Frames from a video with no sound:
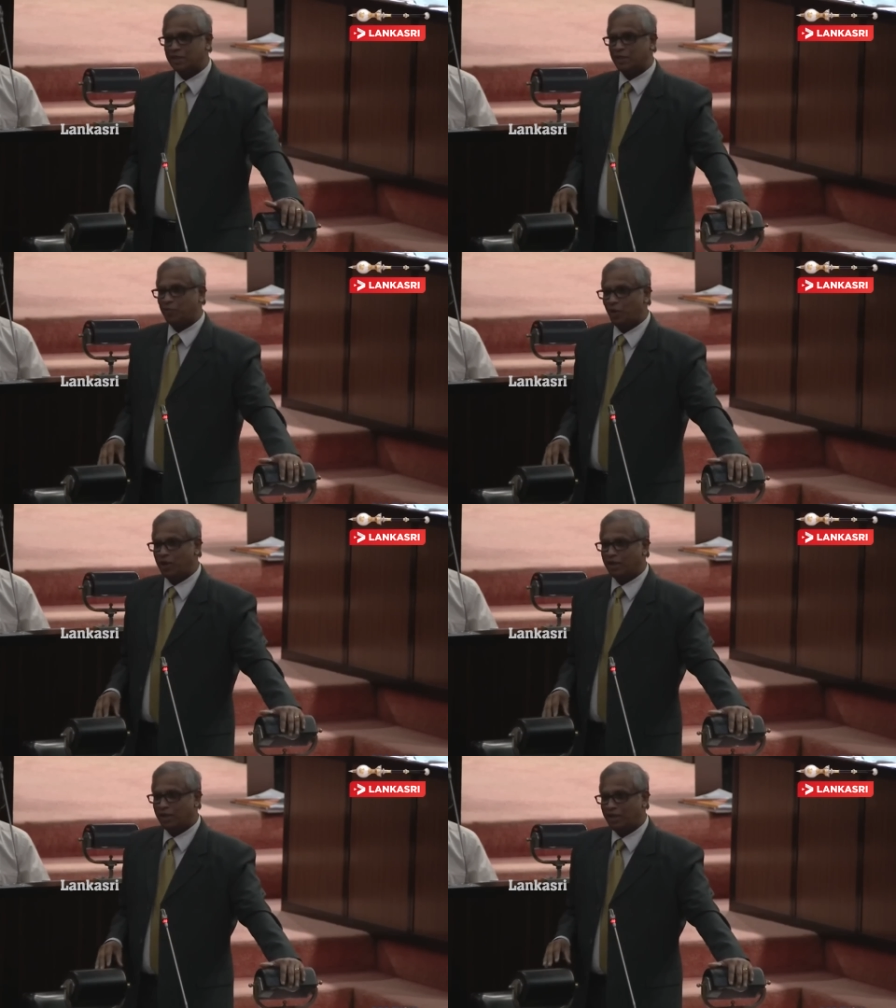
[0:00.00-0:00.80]
was
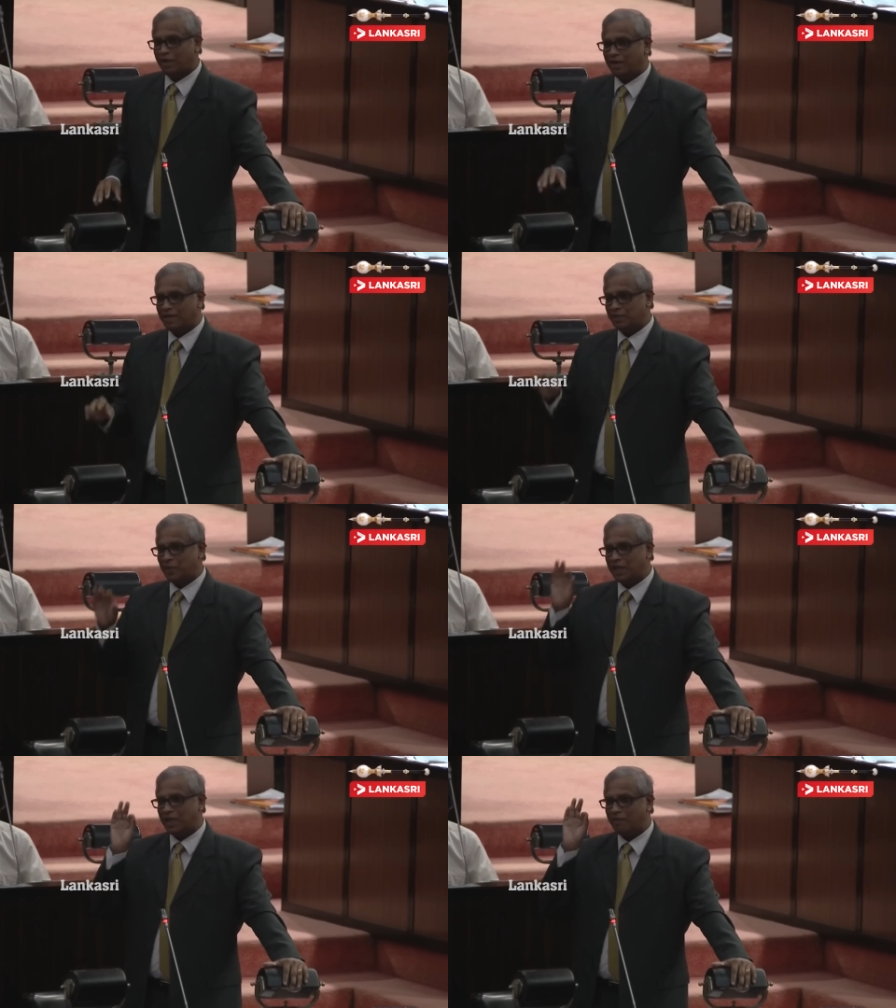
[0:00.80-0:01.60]
appointed, it has
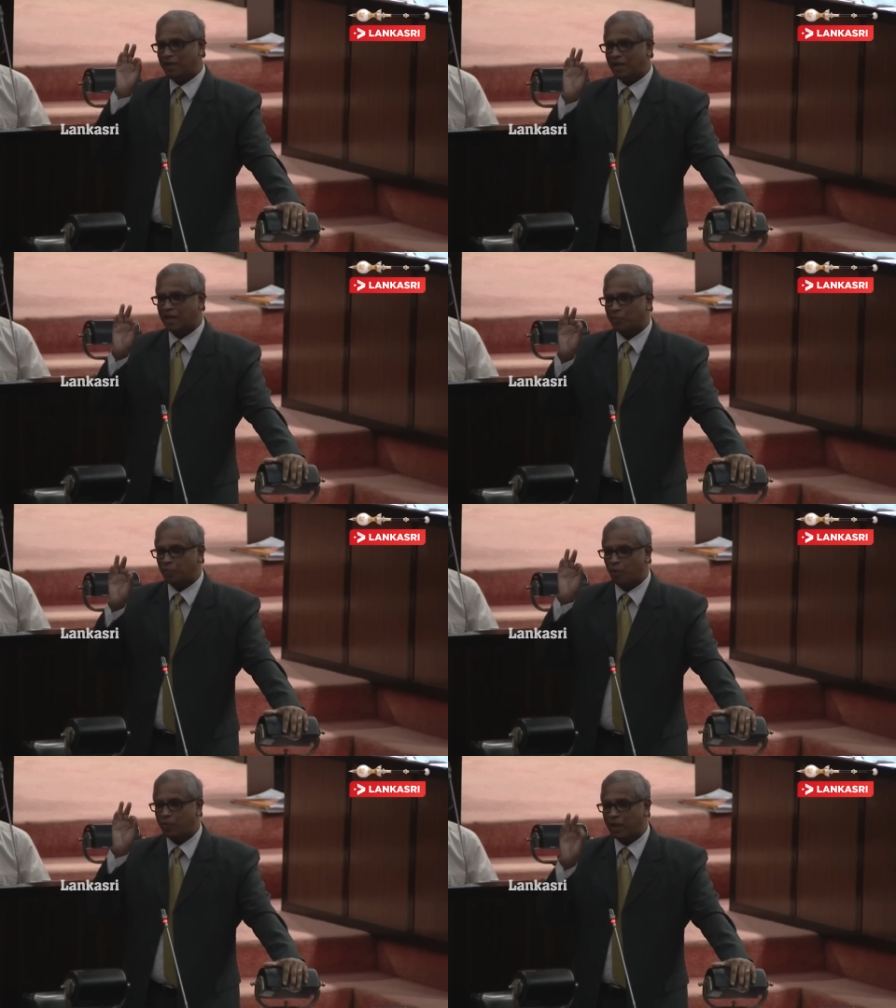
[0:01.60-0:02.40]
been given an
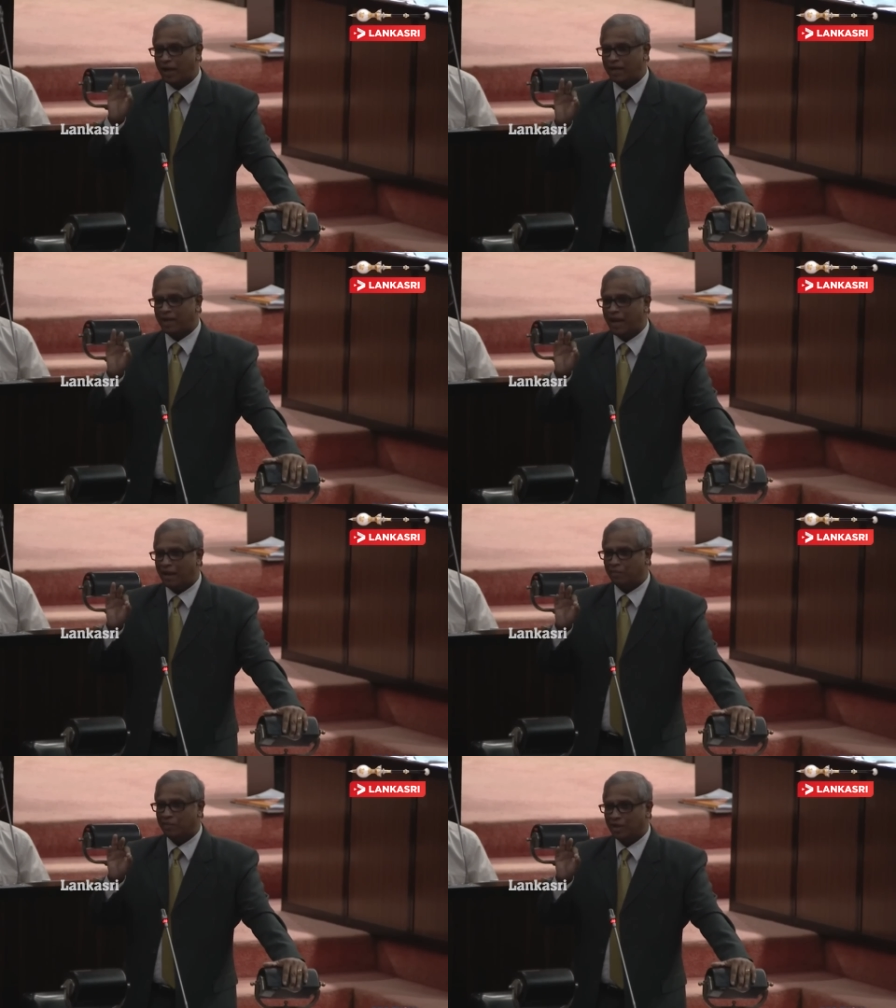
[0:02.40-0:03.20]
appropriate
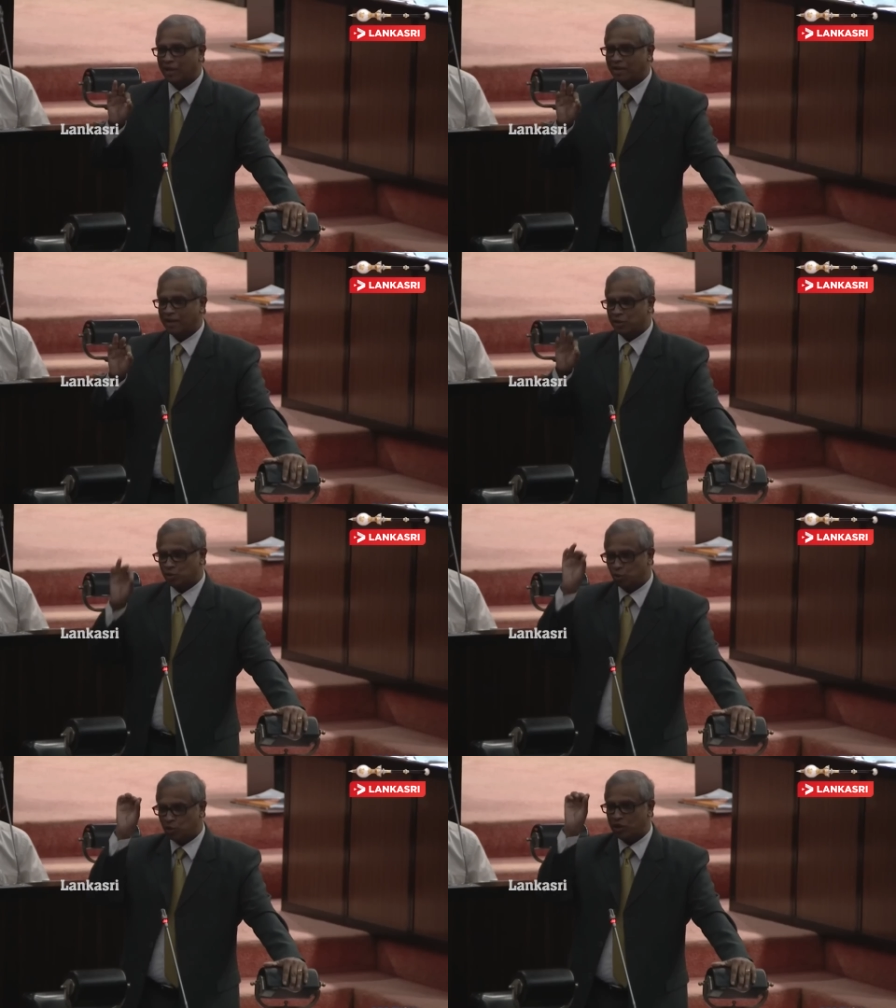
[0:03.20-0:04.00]
name that
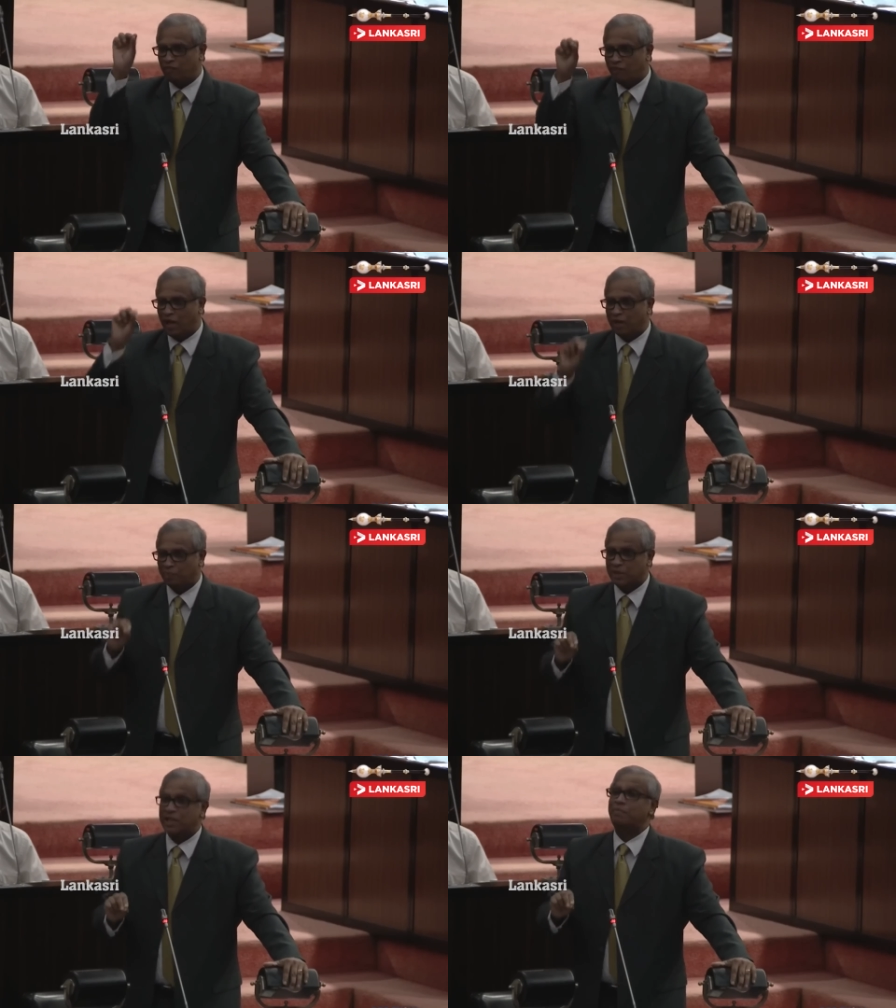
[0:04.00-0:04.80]
suits him well,
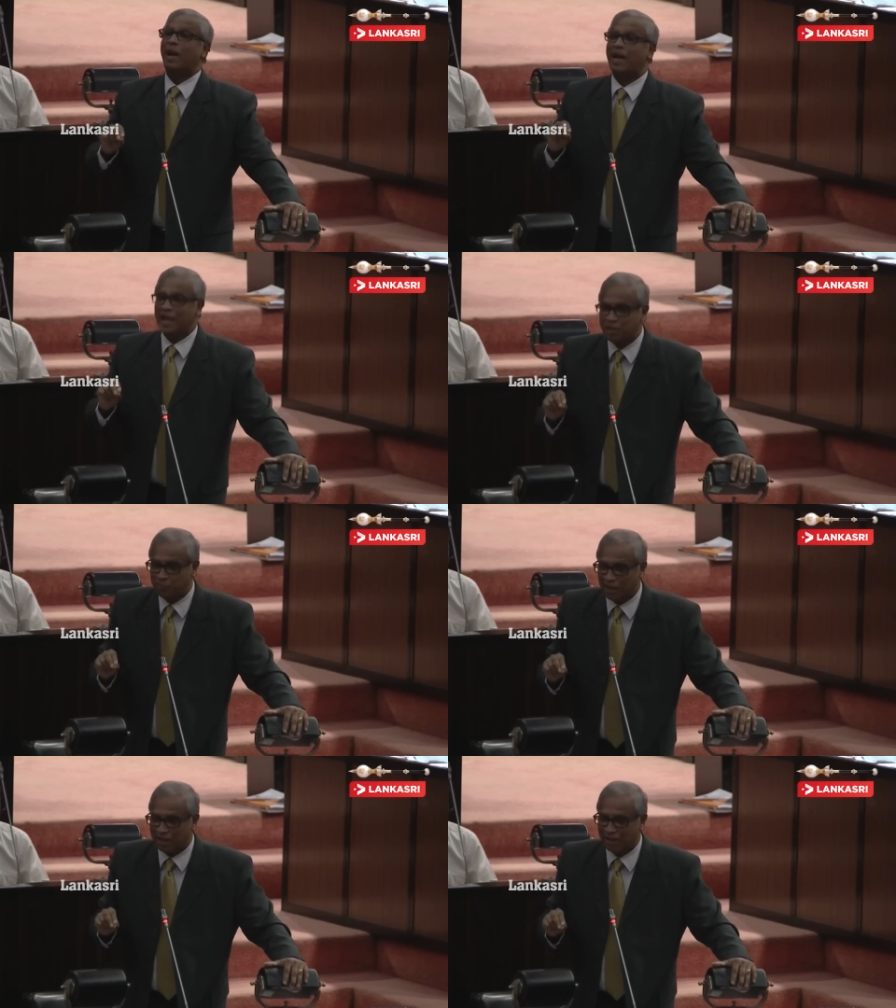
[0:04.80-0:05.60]
prison
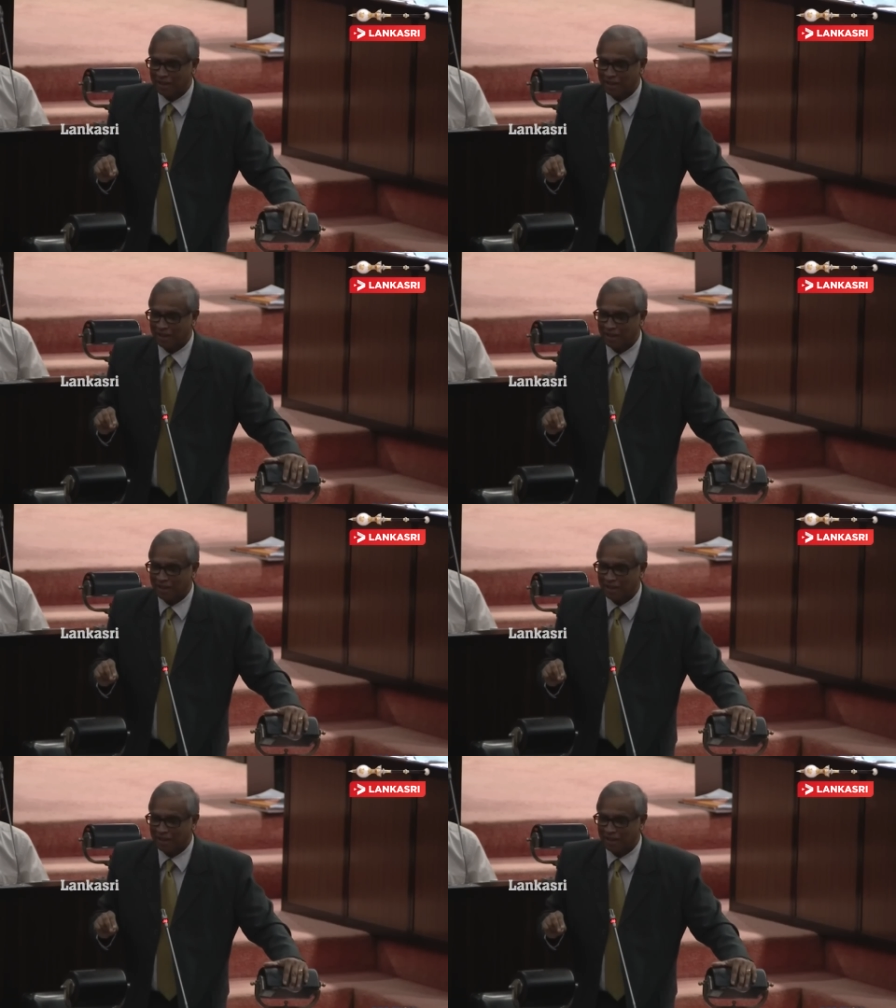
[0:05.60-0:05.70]
management.